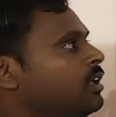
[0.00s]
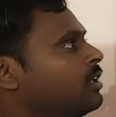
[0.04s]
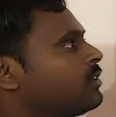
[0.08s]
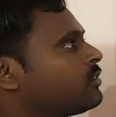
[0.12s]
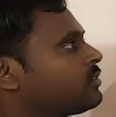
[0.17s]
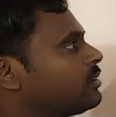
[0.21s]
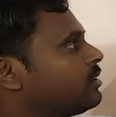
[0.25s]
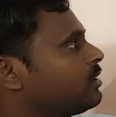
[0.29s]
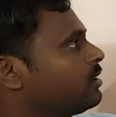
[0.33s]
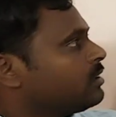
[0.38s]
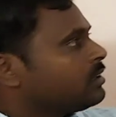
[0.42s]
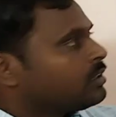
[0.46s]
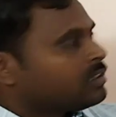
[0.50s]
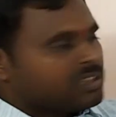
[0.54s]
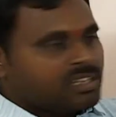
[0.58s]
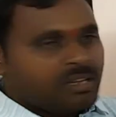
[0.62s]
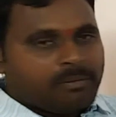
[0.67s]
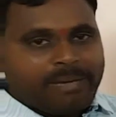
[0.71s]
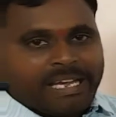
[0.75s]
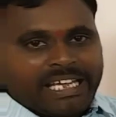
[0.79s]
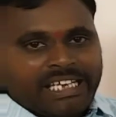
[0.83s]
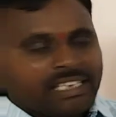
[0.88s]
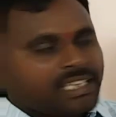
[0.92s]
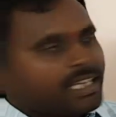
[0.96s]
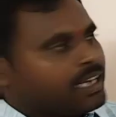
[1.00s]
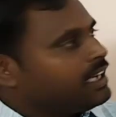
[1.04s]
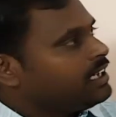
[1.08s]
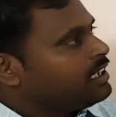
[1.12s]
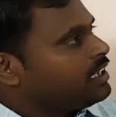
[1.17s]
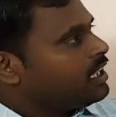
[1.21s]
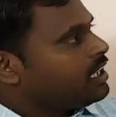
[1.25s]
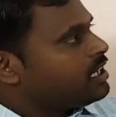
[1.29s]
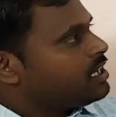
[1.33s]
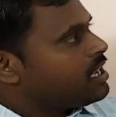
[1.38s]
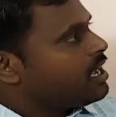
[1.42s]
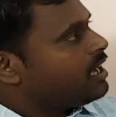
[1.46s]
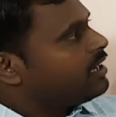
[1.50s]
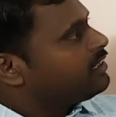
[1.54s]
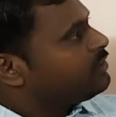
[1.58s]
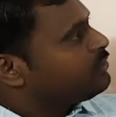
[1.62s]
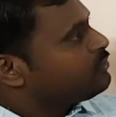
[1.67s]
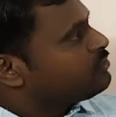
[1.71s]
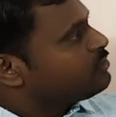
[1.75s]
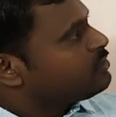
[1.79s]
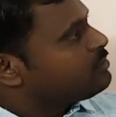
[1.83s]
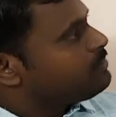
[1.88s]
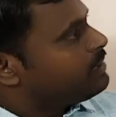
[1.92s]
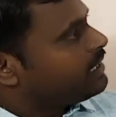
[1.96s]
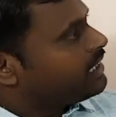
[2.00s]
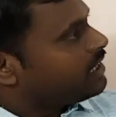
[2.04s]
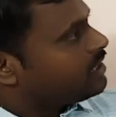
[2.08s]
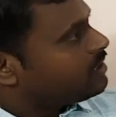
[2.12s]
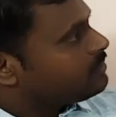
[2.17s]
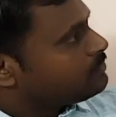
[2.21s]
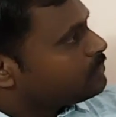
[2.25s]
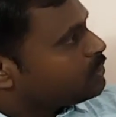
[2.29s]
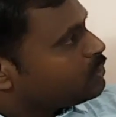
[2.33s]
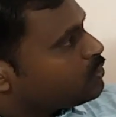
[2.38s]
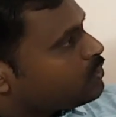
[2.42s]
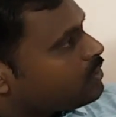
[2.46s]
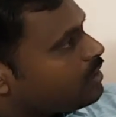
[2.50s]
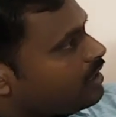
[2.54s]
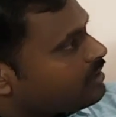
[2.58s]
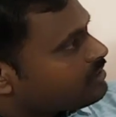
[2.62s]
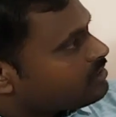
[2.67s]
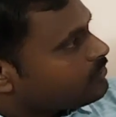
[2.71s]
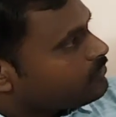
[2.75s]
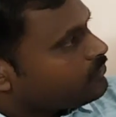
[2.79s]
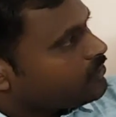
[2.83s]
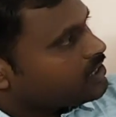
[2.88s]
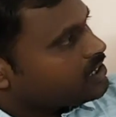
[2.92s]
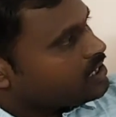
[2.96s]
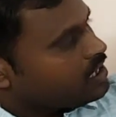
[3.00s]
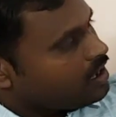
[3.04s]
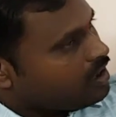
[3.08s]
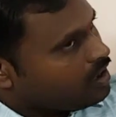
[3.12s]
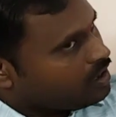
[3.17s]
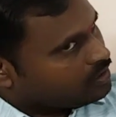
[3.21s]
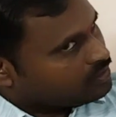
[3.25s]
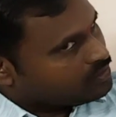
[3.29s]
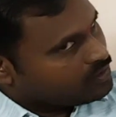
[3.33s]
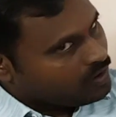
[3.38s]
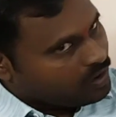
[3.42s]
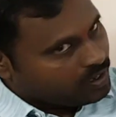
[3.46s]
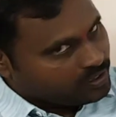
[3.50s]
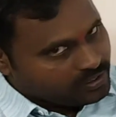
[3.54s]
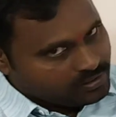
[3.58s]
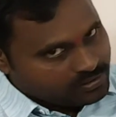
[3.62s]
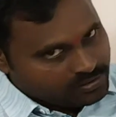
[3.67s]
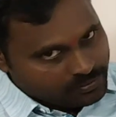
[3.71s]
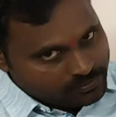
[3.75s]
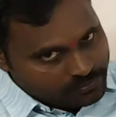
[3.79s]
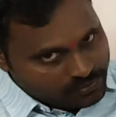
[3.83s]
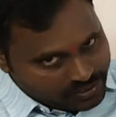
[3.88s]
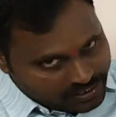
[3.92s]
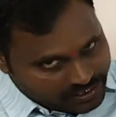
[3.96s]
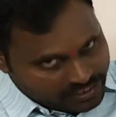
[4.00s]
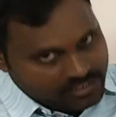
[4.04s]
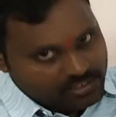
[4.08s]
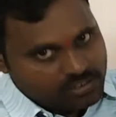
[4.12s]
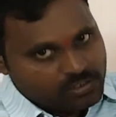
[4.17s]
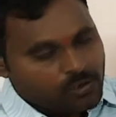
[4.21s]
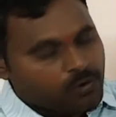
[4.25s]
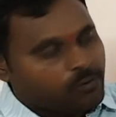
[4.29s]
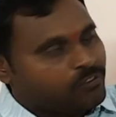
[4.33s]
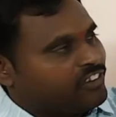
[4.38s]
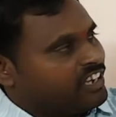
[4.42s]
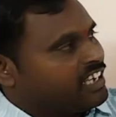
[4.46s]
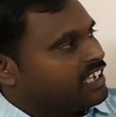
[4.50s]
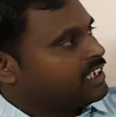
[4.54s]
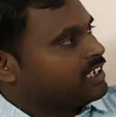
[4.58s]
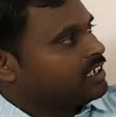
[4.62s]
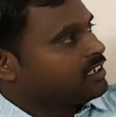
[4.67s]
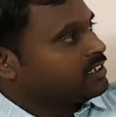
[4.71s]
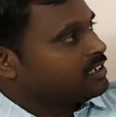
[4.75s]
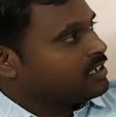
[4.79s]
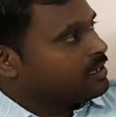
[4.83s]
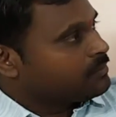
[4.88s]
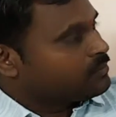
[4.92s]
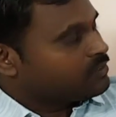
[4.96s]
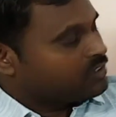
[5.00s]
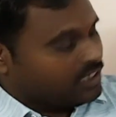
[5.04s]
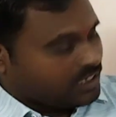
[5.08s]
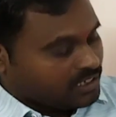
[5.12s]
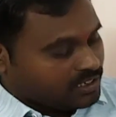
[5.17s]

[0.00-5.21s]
So the main criteria used by him to classify the organisms into five kingdoms